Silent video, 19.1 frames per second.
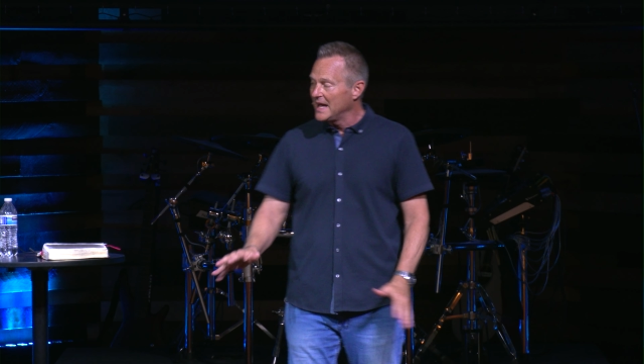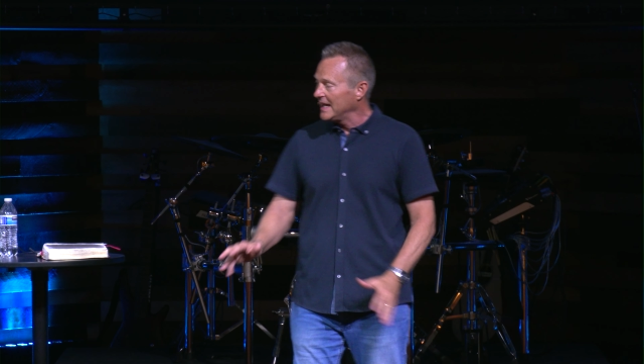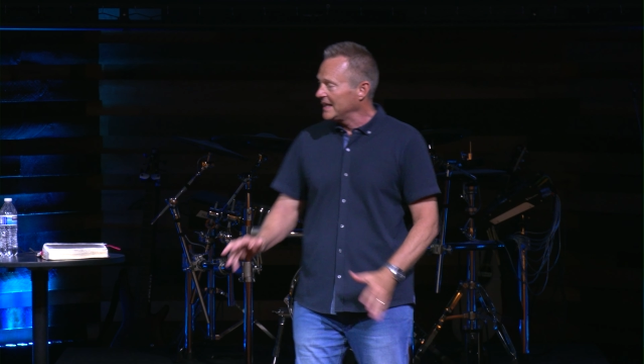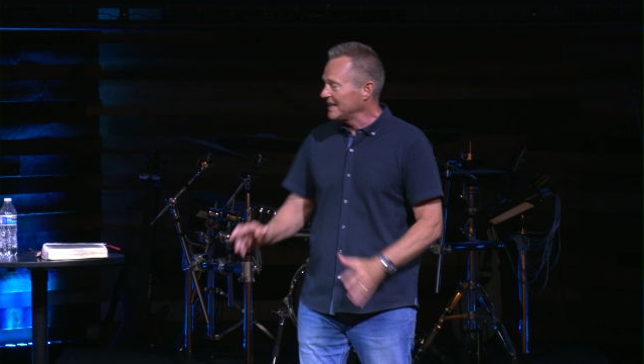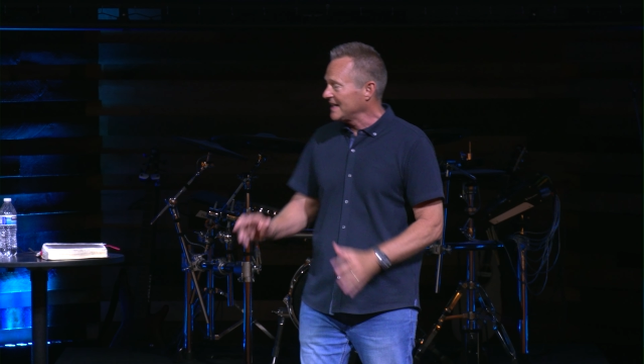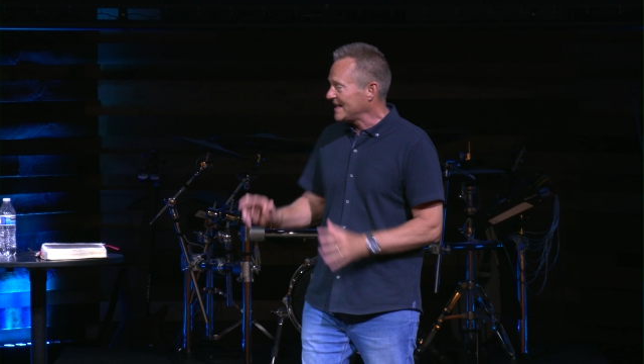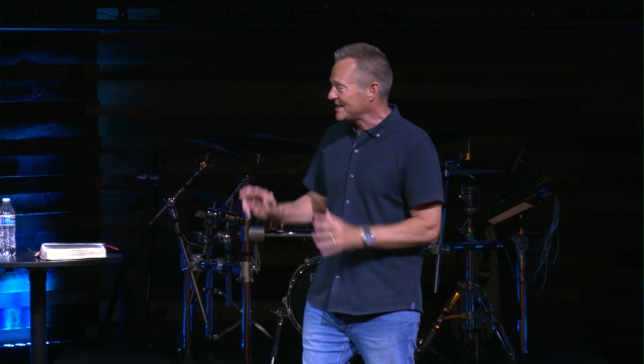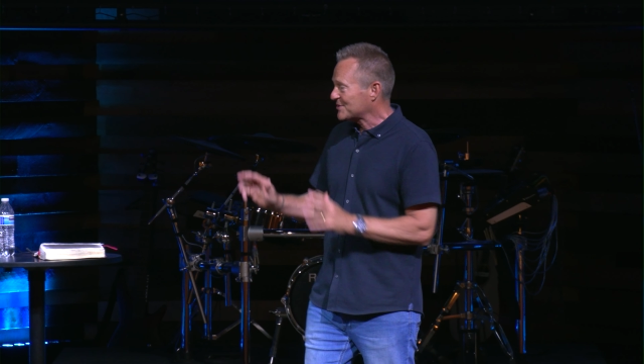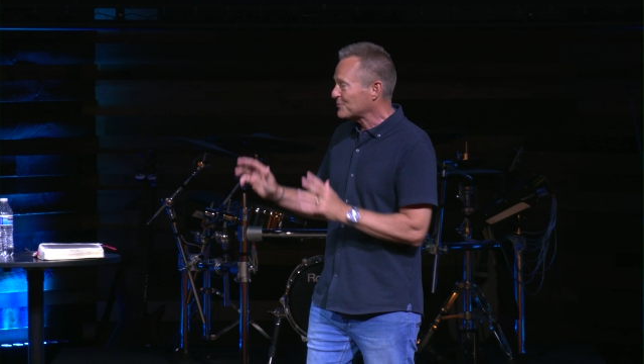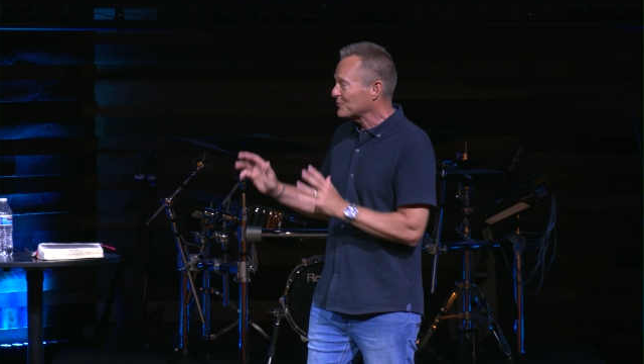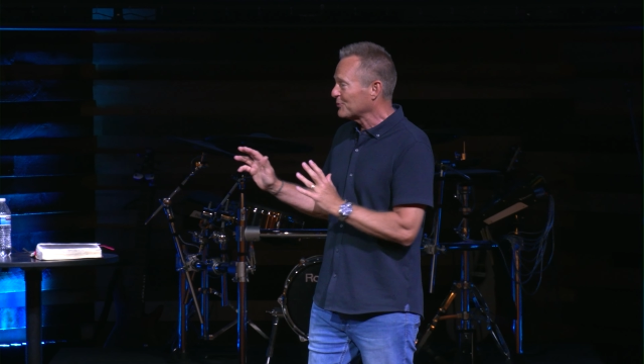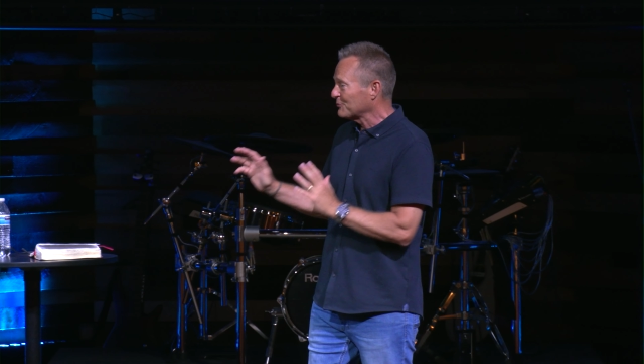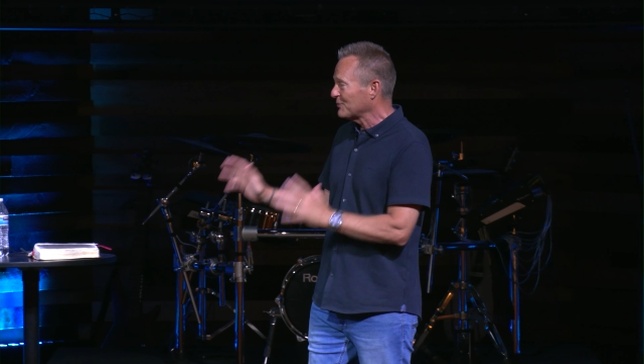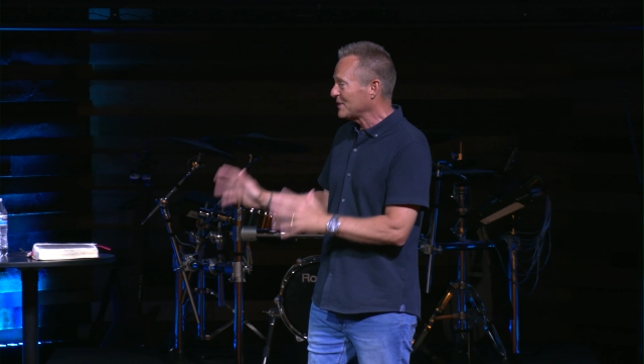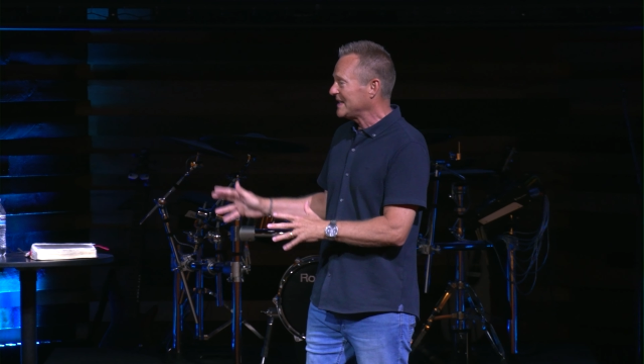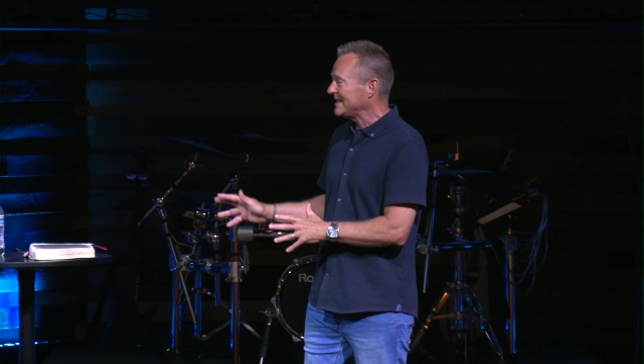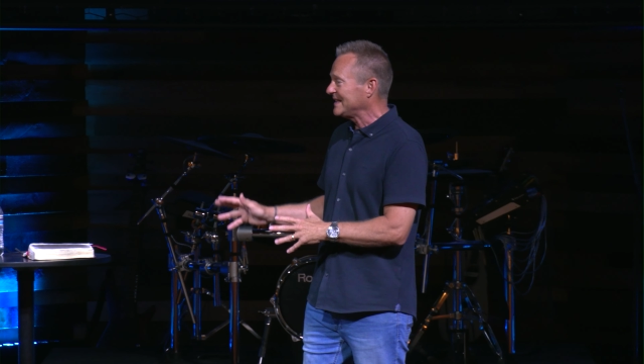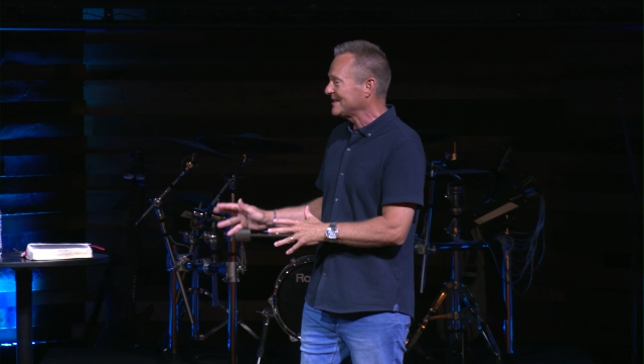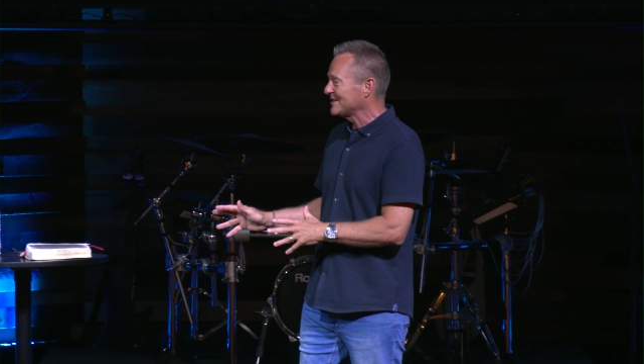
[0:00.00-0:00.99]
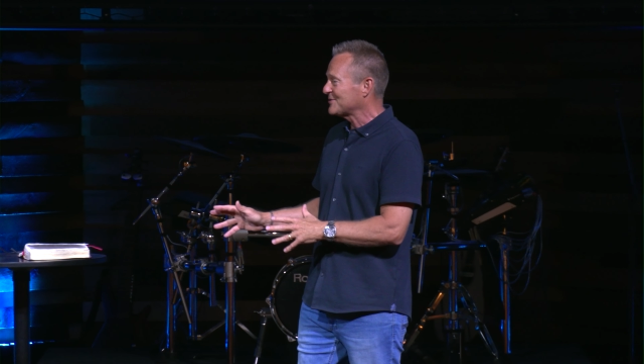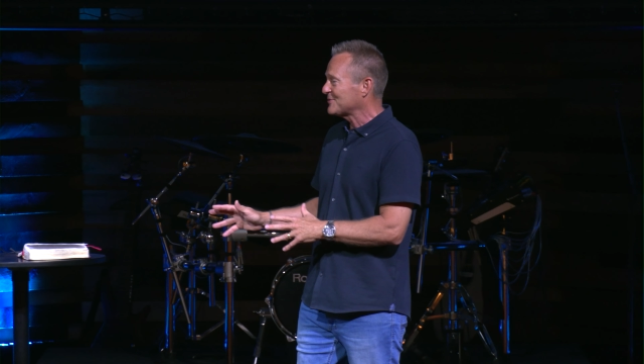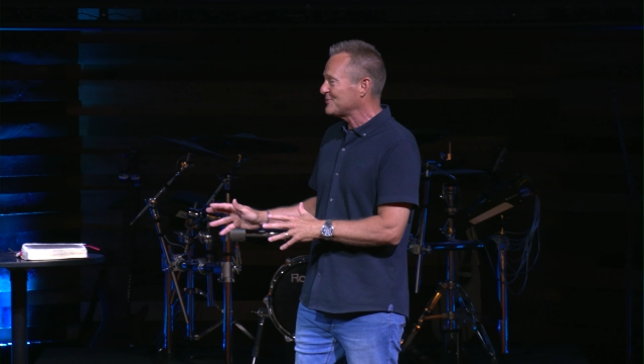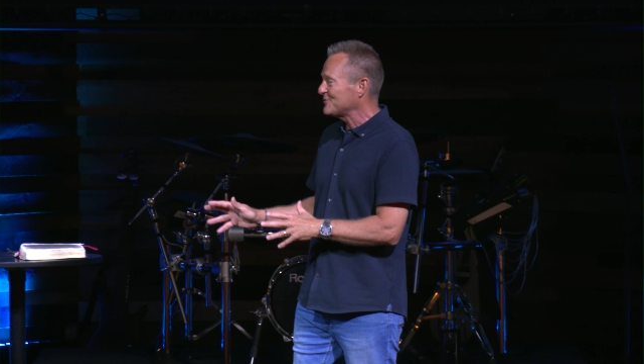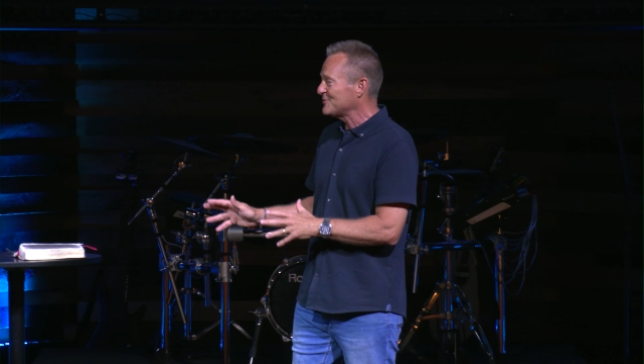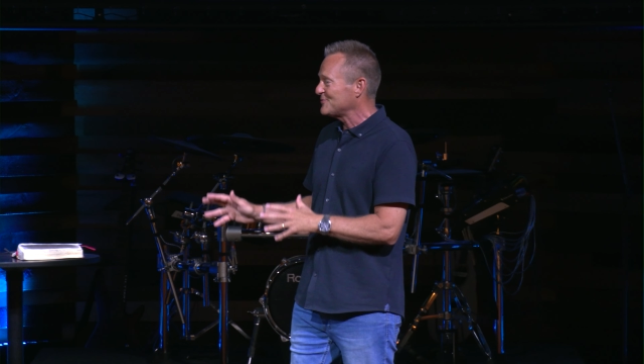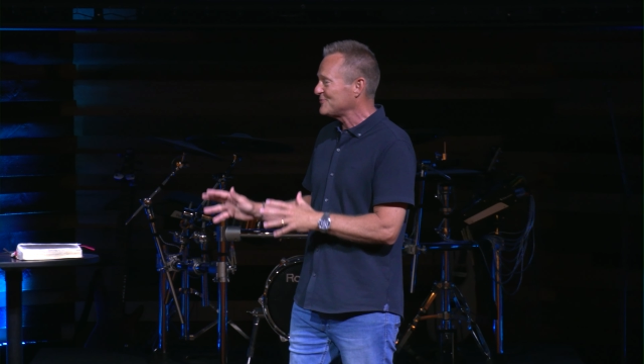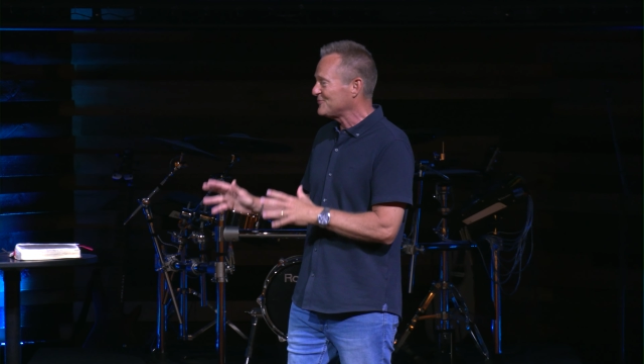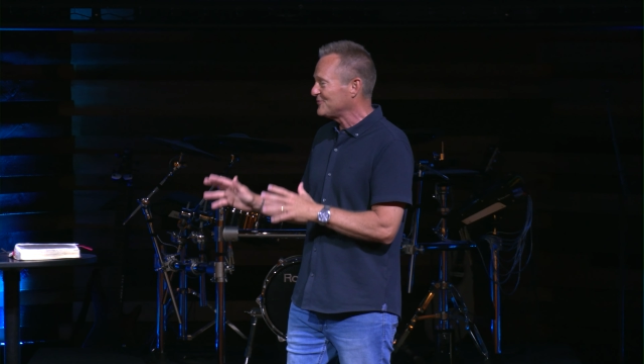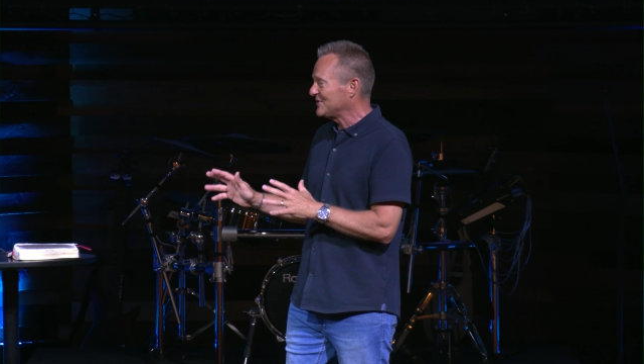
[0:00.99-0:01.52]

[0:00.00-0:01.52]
And as we're reading through